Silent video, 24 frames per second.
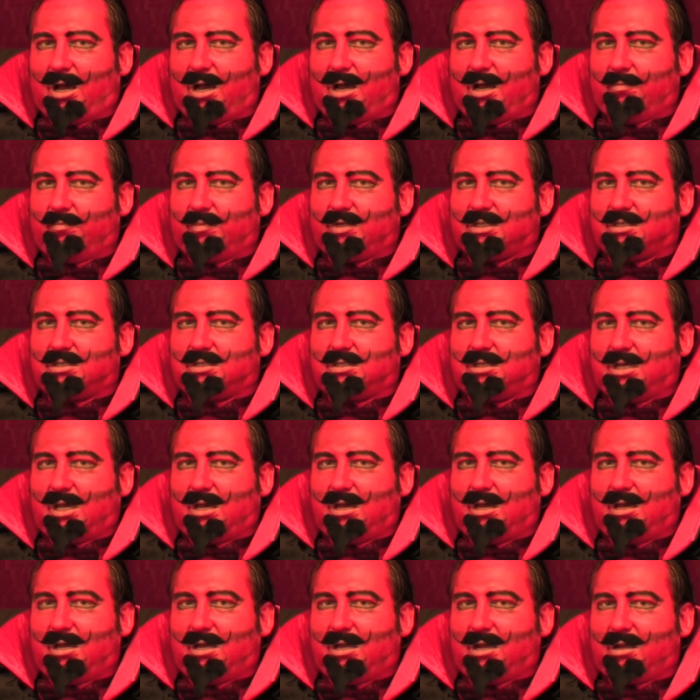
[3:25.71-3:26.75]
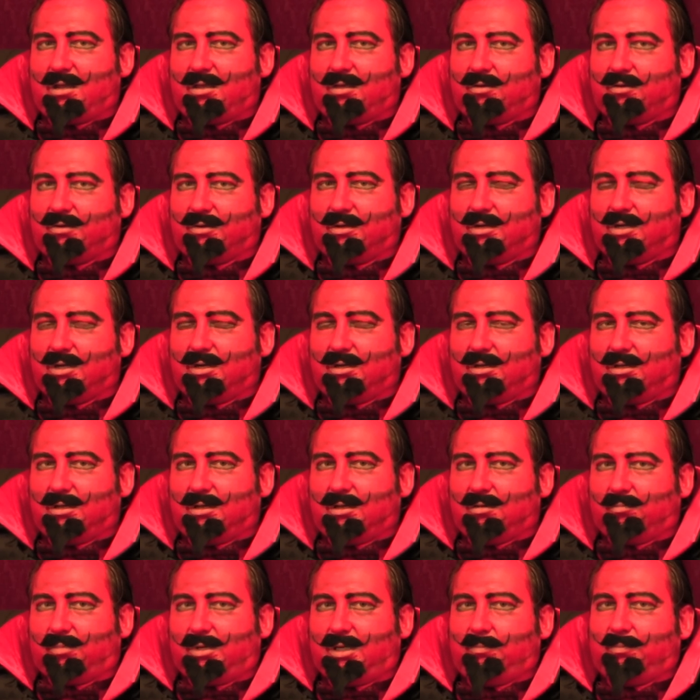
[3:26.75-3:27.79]
I'm just saying,
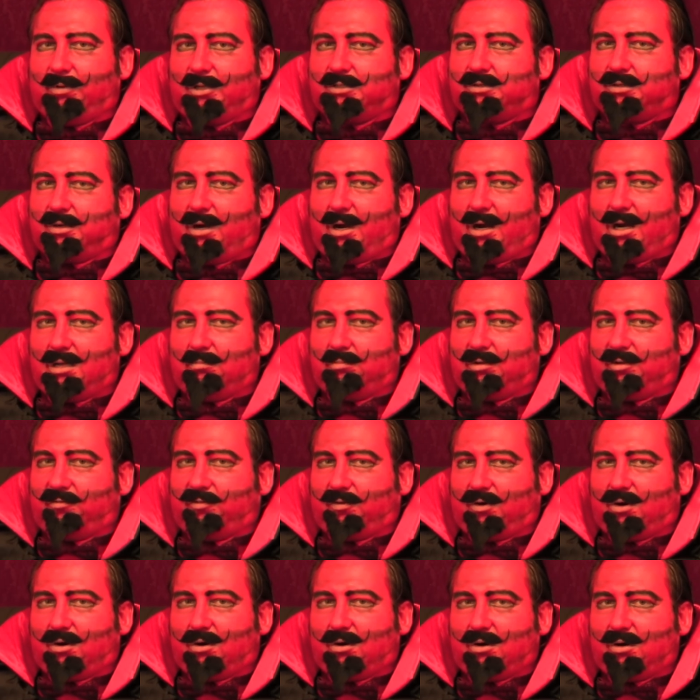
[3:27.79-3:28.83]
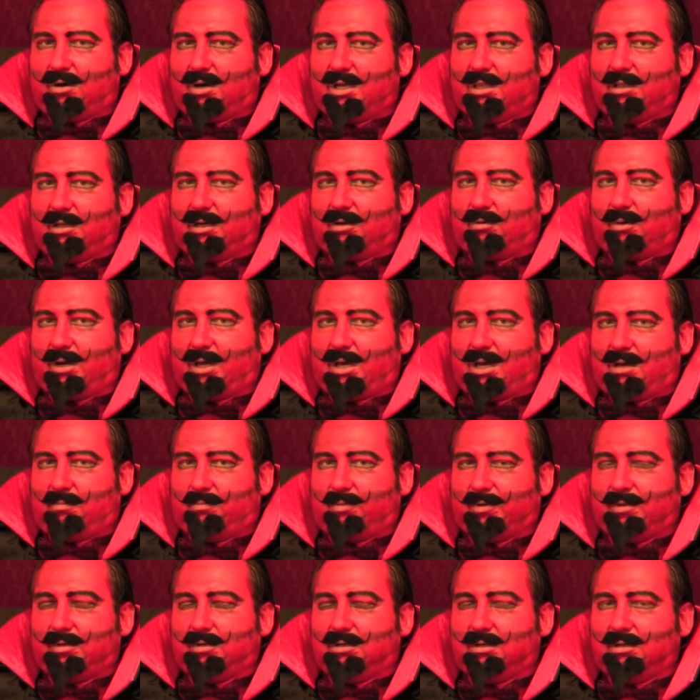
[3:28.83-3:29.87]
people tried it before and look what
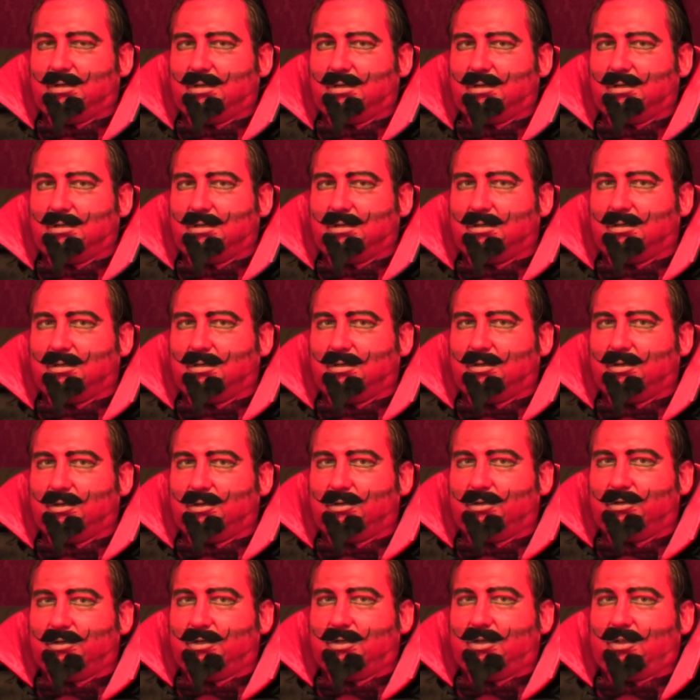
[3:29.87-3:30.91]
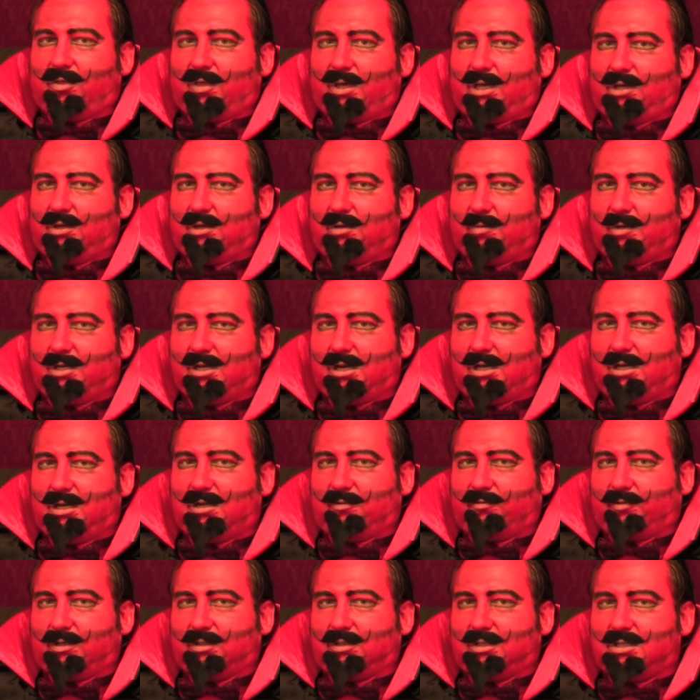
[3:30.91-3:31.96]
happened. Do you think it'd be any
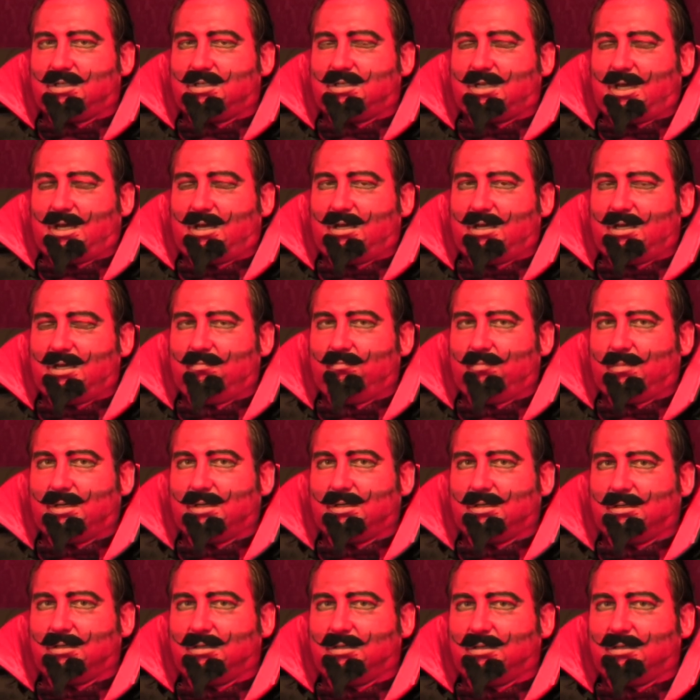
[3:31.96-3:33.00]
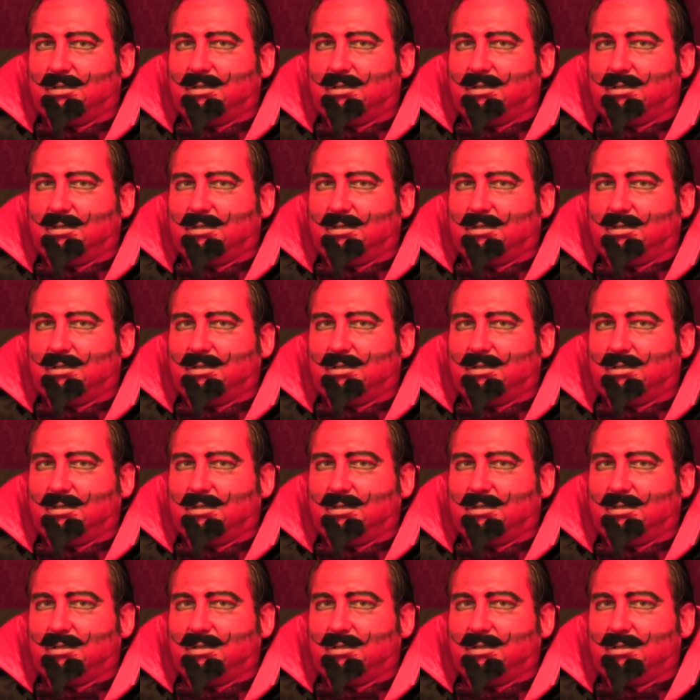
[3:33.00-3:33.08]
different this time?